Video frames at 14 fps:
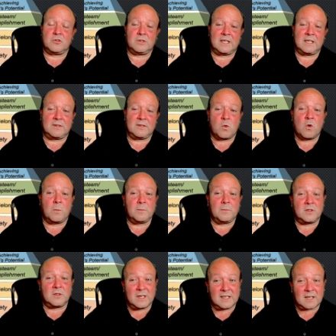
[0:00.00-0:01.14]
You need warmth,
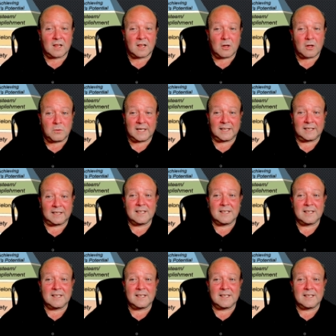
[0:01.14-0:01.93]
you need clothing,